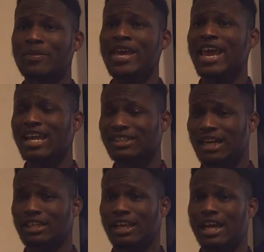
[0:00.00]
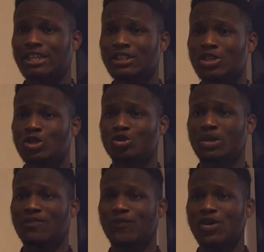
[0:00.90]
may enter the land
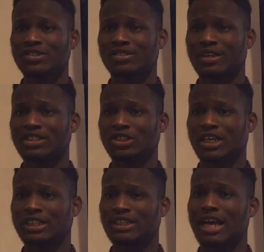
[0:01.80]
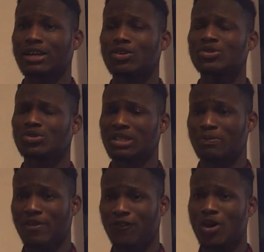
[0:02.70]
to enforce the rent charge and also the
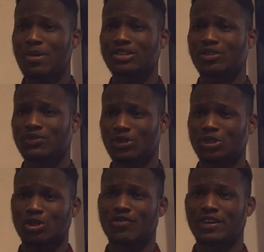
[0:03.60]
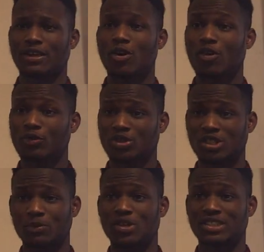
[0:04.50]
performance of such
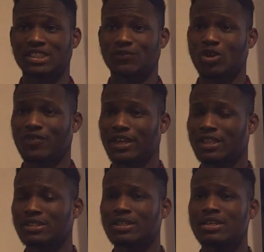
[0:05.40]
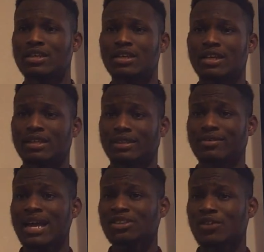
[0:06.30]
positive covenants. The
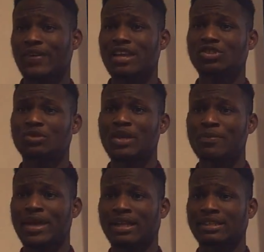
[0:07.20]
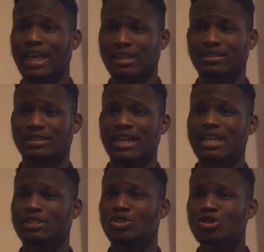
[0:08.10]
right of entry may be
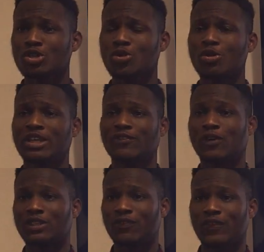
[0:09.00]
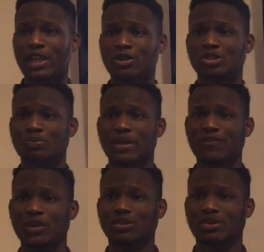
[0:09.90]
exercised not only for the failure to pay
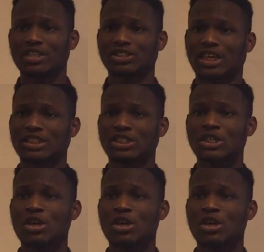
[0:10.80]
for the rent charge,